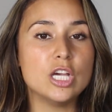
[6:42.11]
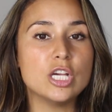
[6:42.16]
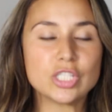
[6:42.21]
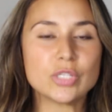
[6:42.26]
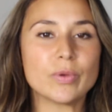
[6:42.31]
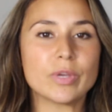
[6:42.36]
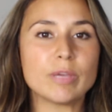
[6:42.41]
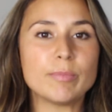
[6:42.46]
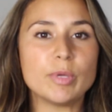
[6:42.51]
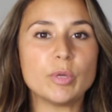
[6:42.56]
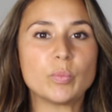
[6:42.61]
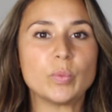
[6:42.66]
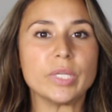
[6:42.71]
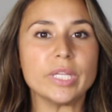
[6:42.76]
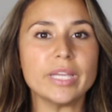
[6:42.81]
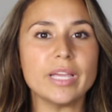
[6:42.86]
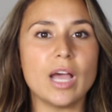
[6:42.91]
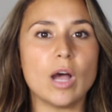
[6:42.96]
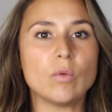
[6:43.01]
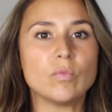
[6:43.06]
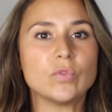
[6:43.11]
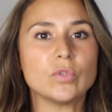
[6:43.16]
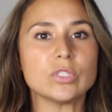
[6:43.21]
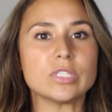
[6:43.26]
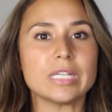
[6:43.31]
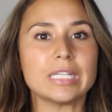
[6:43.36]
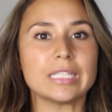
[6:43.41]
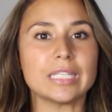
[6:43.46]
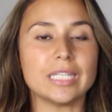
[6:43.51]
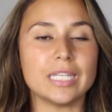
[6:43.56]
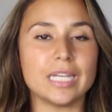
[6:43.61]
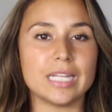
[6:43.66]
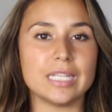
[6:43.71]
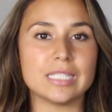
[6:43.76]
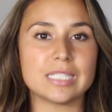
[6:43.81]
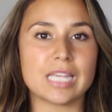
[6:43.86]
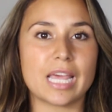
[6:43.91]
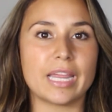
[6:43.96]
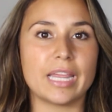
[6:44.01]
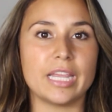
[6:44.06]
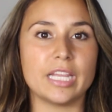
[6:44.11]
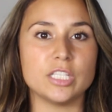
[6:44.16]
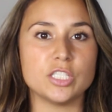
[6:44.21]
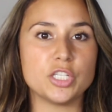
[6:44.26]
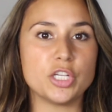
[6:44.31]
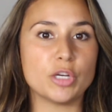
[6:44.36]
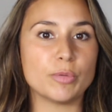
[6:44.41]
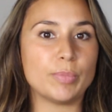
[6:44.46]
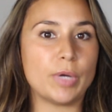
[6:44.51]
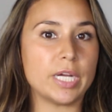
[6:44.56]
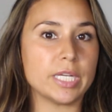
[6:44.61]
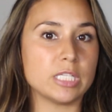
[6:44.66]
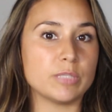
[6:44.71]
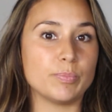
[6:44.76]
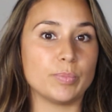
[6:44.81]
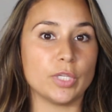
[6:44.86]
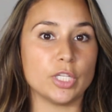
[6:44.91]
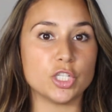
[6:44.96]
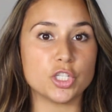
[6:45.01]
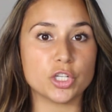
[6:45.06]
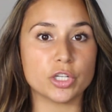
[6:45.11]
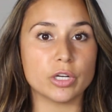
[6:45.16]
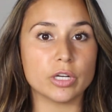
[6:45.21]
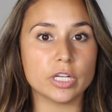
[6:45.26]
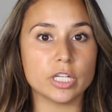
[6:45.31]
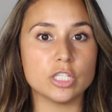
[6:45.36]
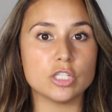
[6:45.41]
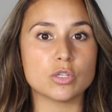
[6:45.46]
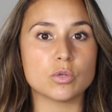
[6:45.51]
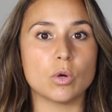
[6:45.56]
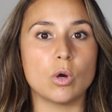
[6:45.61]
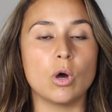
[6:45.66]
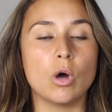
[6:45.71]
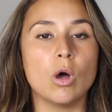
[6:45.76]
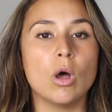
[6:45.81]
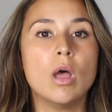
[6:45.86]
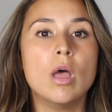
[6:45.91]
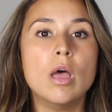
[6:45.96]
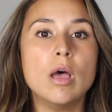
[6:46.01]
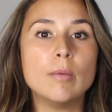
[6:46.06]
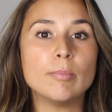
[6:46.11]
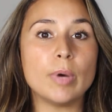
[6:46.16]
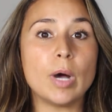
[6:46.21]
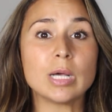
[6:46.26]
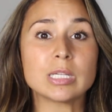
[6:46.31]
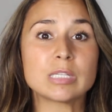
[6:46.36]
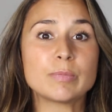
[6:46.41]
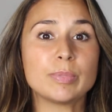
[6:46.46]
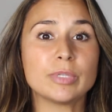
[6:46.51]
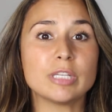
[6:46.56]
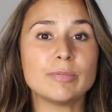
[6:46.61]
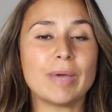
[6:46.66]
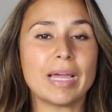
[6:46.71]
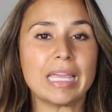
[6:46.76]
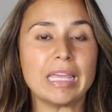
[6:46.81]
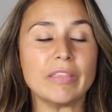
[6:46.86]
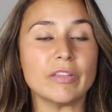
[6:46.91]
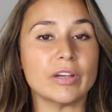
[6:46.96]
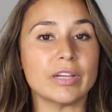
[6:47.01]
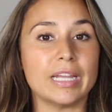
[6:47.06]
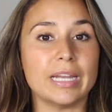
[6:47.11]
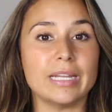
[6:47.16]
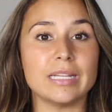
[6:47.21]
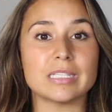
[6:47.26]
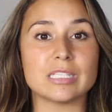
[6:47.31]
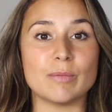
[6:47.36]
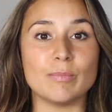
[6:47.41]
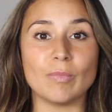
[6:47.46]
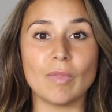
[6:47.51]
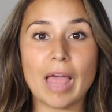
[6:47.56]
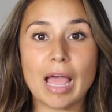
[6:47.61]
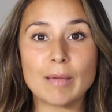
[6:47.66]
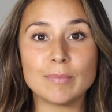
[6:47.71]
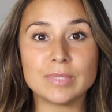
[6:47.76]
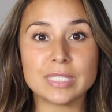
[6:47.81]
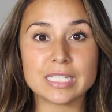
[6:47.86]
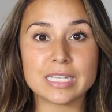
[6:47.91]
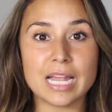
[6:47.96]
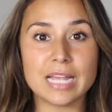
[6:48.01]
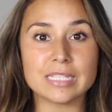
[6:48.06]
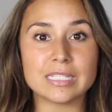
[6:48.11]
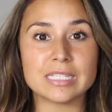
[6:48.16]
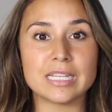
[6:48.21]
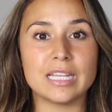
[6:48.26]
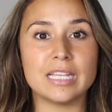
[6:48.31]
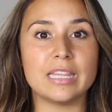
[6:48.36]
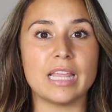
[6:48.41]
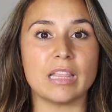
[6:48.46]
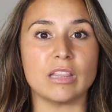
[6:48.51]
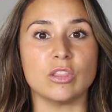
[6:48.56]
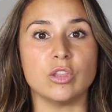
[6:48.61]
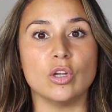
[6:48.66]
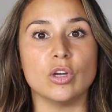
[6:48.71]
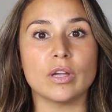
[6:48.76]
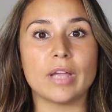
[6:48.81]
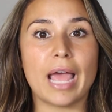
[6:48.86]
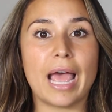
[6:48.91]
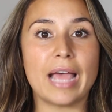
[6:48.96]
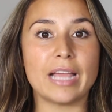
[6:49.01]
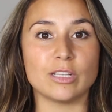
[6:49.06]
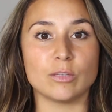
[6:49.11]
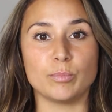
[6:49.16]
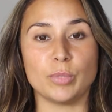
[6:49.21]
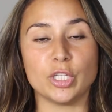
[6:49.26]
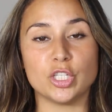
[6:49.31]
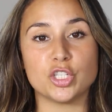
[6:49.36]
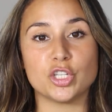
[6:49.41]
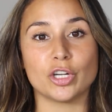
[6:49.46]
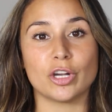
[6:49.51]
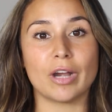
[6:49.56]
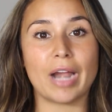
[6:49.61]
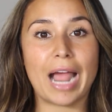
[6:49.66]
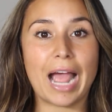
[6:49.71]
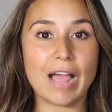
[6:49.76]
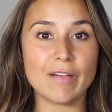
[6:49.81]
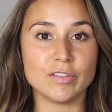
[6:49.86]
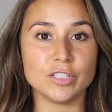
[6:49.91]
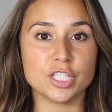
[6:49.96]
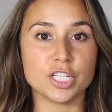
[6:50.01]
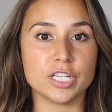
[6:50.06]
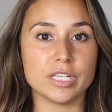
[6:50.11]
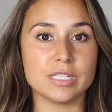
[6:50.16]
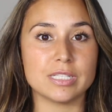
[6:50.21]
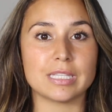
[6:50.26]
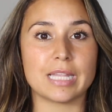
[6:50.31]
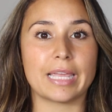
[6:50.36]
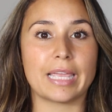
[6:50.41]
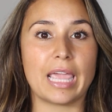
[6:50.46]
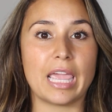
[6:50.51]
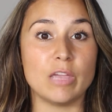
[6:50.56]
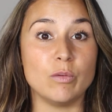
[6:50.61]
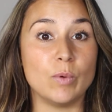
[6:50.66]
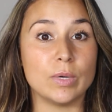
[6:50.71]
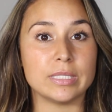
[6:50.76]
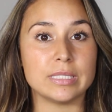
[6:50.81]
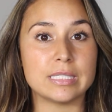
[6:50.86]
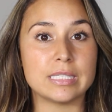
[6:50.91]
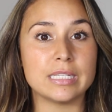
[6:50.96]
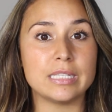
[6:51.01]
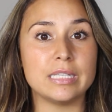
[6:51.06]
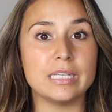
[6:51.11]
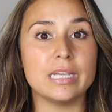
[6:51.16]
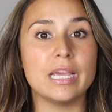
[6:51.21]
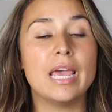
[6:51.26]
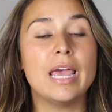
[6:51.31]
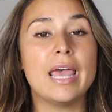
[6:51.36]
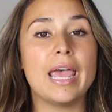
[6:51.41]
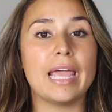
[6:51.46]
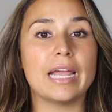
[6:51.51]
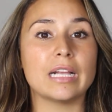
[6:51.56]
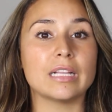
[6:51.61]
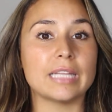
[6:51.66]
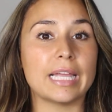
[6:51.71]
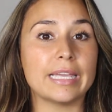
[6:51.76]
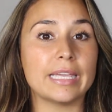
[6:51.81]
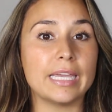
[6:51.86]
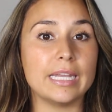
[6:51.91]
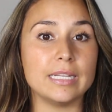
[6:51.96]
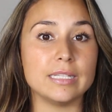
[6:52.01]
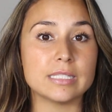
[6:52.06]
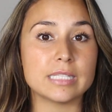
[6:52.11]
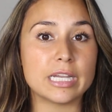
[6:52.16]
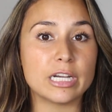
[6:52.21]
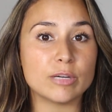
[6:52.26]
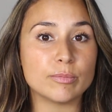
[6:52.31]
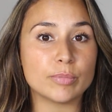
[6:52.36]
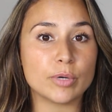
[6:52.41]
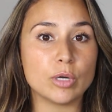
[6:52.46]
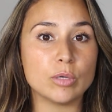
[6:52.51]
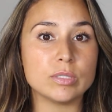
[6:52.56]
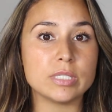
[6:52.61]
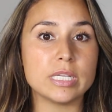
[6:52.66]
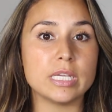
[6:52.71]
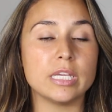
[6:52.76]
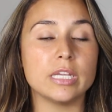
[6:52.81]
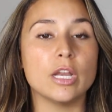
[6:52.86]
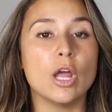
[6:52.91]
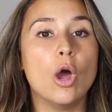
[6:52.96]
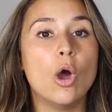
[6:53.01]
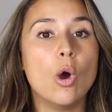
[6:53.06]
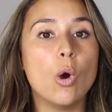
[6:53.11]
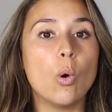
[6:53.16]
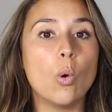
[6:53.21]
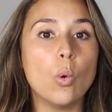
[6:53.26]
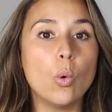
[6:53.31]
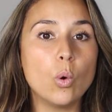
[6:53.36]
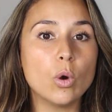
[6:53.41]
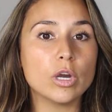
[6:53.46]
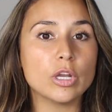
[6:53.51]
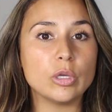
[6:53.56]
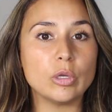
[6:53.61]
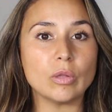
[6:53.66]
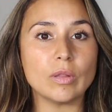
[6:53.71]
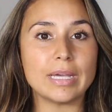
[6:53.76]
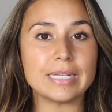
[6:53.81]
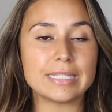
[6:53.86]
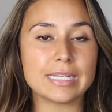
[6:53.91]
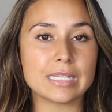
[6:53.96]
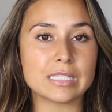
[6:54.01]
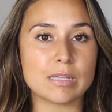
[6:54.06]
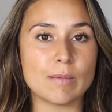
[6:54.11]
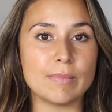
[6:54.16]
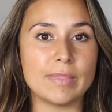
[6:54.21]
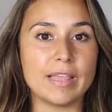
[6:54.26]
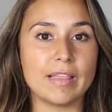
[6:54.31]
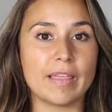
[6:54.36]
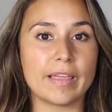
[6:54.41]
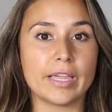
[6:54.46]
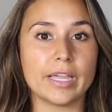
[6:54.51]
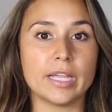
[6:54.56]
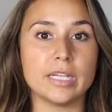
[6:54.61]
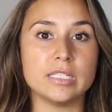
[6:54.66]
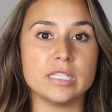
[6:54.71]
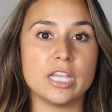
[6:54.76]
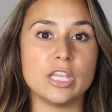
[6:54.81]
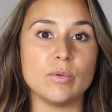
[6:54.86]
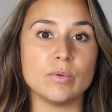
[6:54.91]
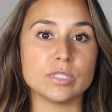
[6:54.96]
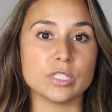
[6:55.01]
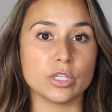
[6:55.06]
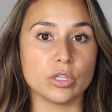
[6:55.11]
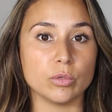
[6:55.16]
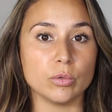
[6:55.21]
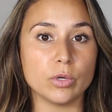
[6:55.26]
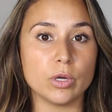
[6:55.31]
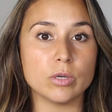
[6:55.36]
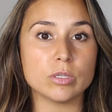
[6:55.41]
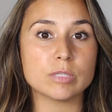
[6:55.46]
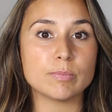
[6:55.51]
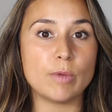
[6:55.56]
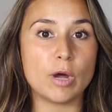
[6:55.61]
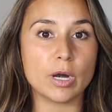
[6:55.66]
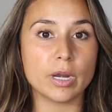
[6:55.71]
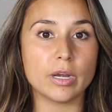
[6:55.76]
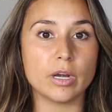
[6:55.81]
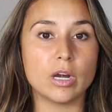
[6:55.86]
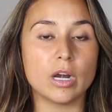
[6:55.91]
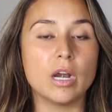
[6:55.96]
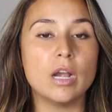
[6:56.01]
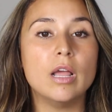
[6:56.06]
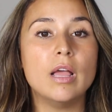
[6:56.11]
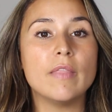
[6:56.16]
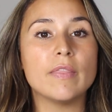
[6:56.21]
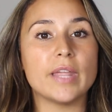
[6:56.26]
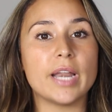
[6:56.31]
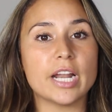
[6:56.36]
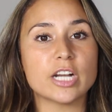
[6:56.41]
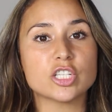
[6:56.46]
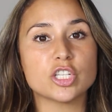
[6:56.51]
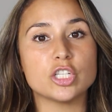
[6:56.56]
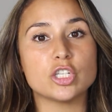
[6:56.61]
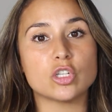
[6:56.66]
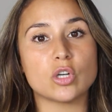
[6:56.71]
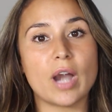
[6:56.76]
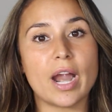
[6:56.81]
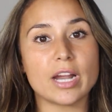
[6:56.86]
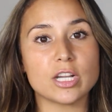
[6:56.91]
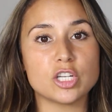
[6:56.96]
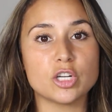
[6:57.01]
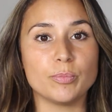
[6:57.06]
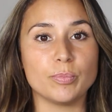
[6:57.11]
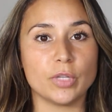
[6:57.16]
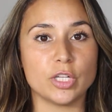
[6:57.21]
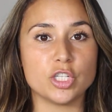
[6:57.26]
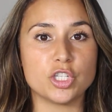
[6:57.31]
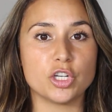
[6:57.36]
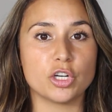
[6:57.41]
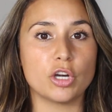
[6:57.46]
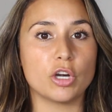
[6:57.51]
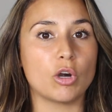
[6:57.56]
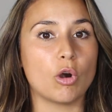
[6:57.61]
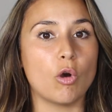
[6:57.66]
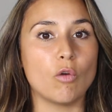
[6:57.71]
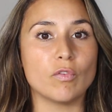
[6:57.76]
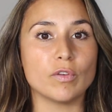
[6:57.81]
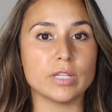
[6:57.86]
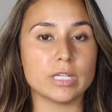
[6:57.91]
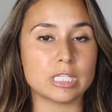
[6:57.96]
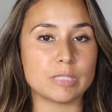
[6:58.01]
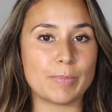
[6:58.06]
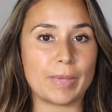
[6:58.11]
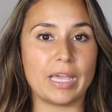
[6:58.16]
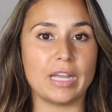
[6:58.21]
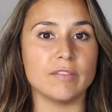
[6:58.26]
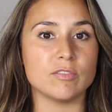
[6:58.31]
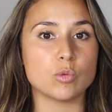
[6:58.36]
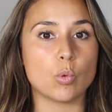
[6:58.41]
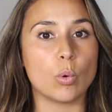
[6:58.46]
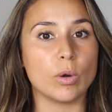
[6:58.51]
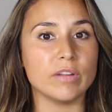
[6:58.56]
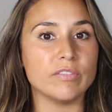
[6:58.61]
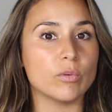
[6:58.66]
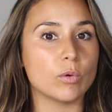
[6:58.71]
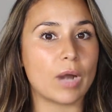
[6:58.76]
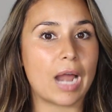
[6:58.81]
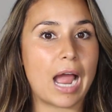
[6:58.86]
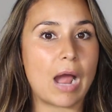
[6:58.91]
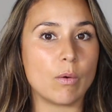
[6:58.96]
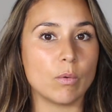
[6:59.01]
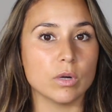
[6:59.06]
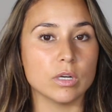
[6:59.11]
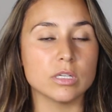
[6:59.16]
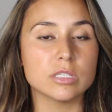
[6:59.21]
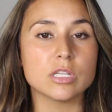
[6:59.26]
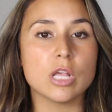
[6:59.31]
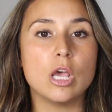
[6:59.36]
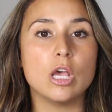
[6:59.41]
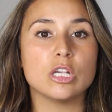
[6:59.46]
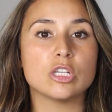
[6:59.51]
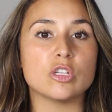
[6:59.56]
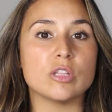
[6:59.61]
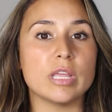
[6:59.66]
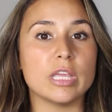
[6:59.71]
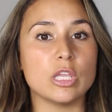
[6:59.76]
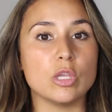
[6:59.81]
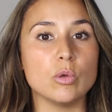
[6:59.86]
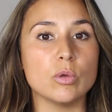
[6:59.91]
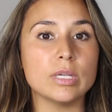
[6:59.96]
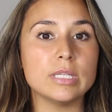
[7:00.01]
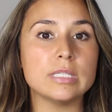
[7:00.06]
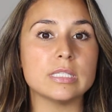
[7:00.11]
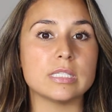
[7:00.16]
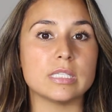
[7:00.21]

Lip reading: So it can be really helpful to glean insight into your body's blood sugar control, possibly by either getting some labs tested that look at blood sugar averages like A1C and glycated serum protein, or utilizing something like a continuous glucose monitor that actually tracks your blood sugar over the span of 24 hours so that you can